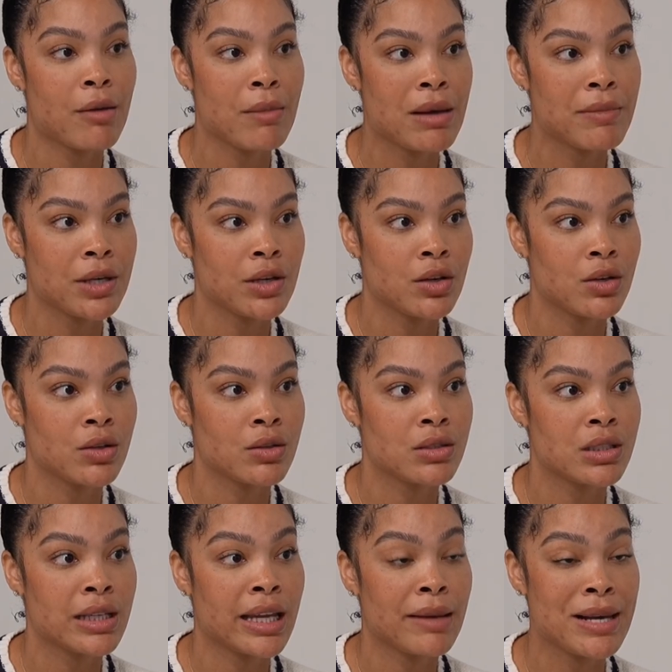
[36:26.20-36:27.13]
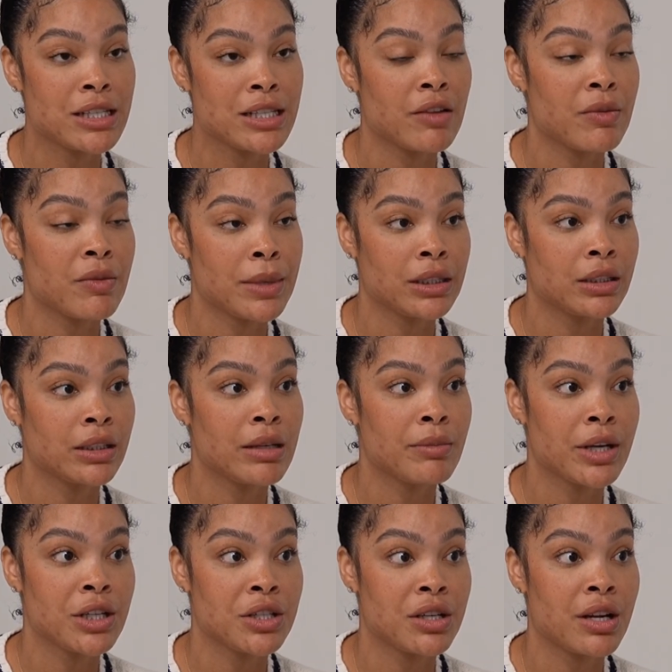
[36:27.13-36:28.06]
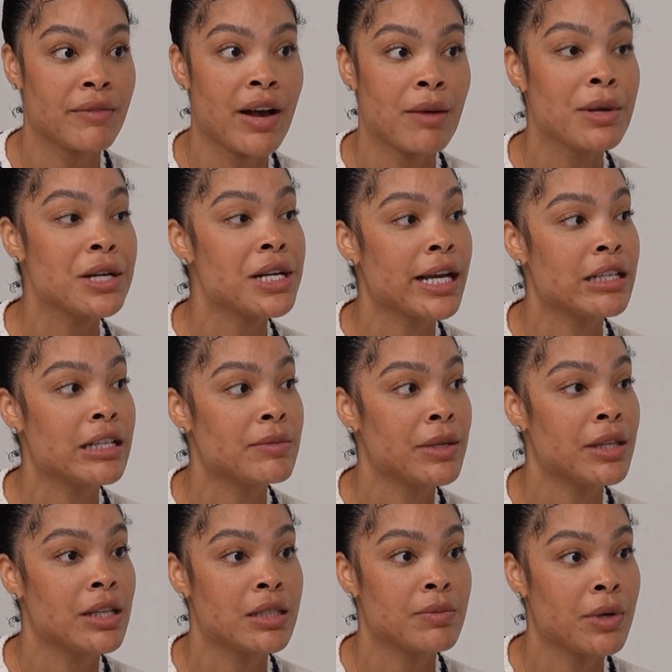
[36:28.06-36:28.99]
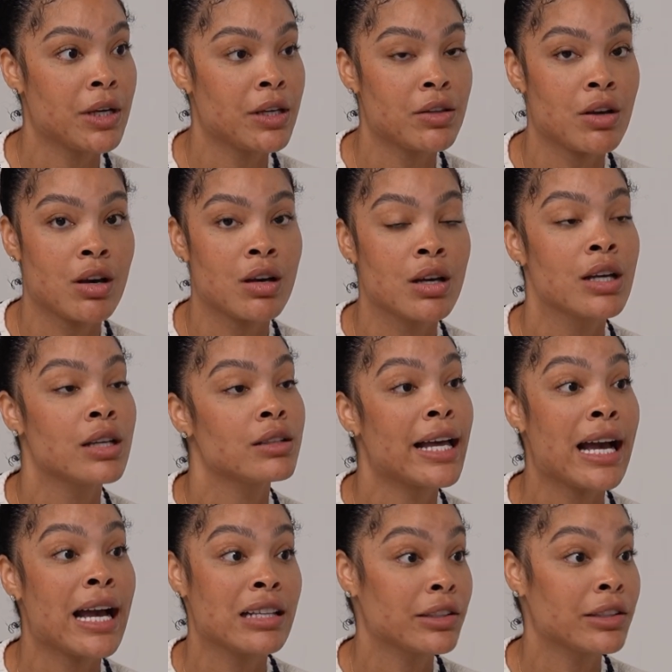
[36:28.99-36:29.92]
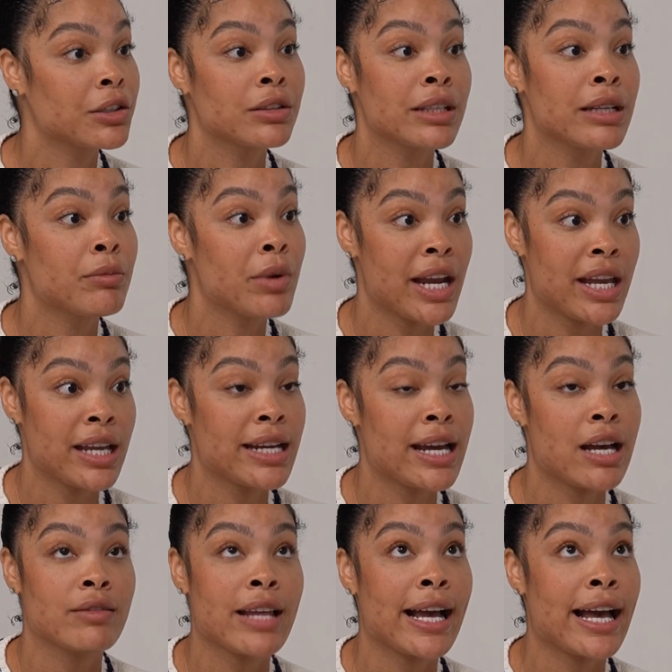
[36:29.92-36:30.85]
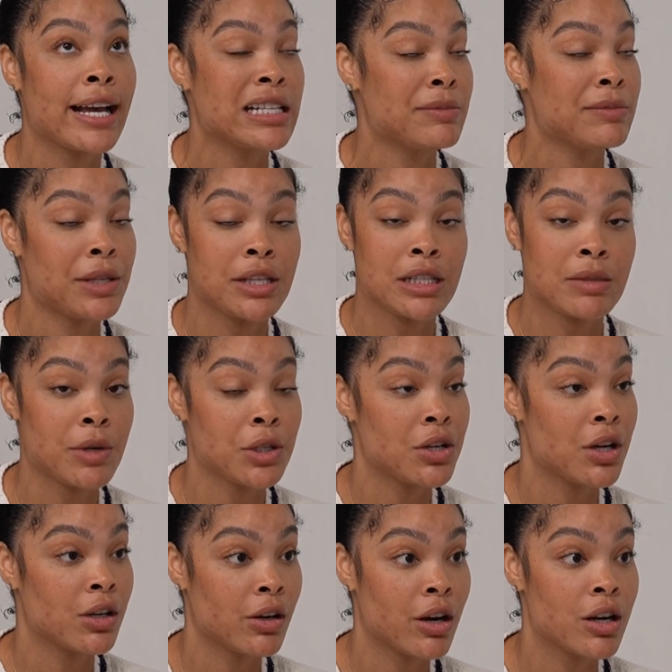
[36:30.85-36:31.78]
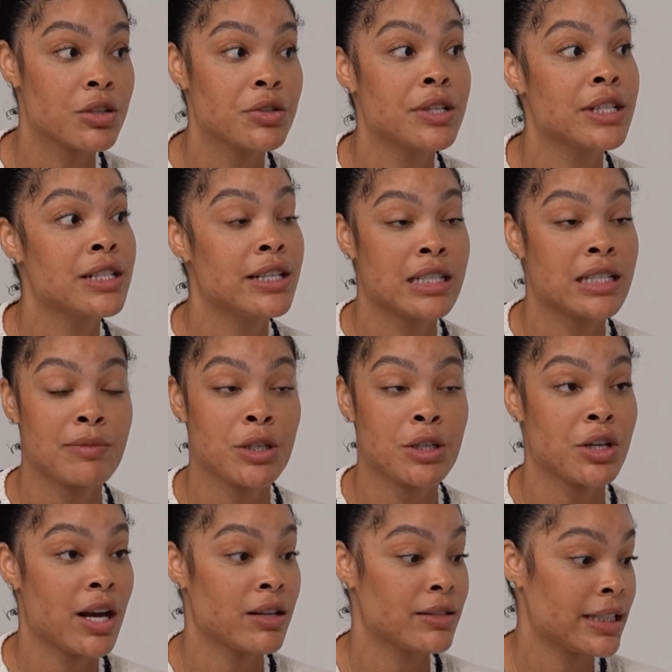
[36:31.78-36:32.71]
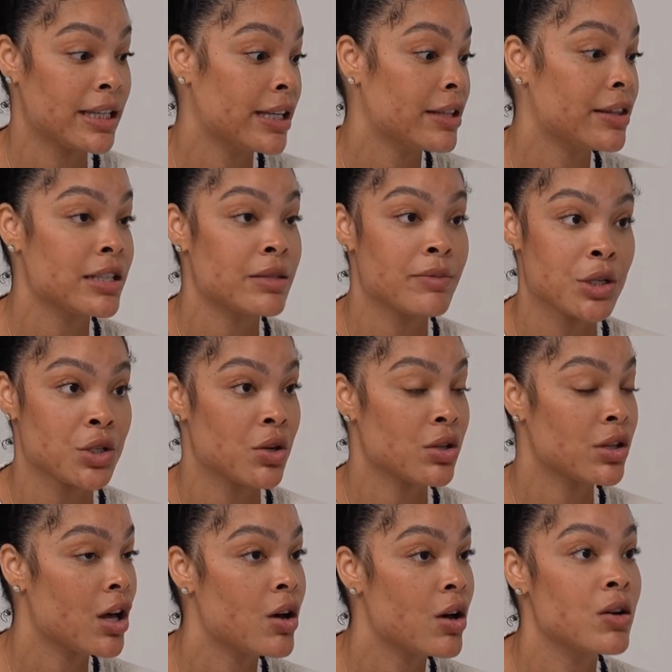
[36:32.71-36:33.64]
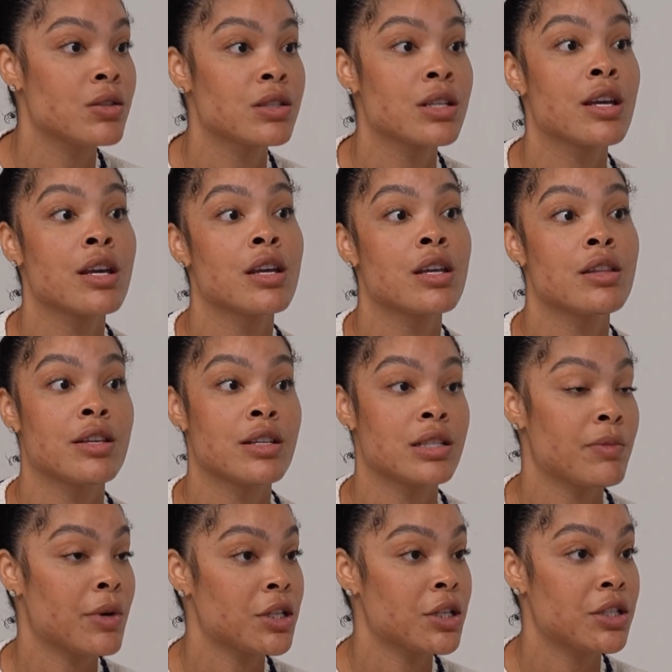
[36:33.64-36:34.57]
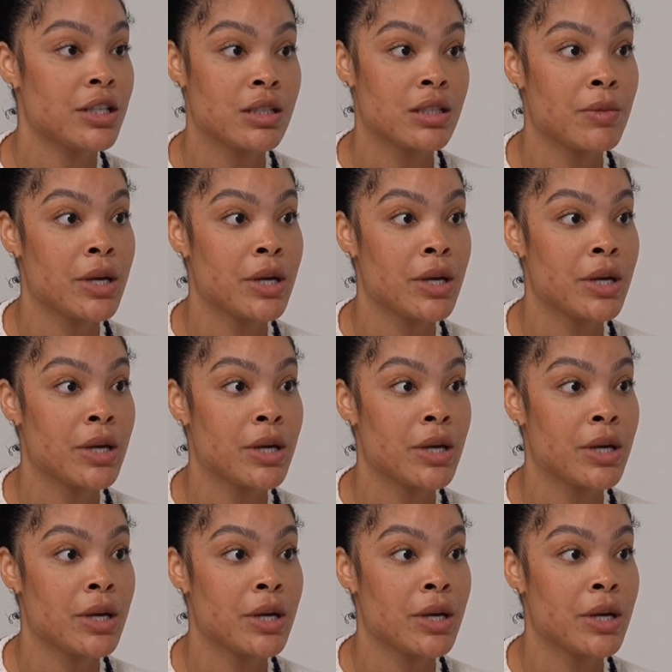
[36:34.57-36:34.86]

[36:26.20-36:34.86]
my bills, get myself a monthly budget of how much I can spend this month on. Like, I literally break it down. Like, I can spend this much on groceries, this much on to eat, this much on clothes, this much, and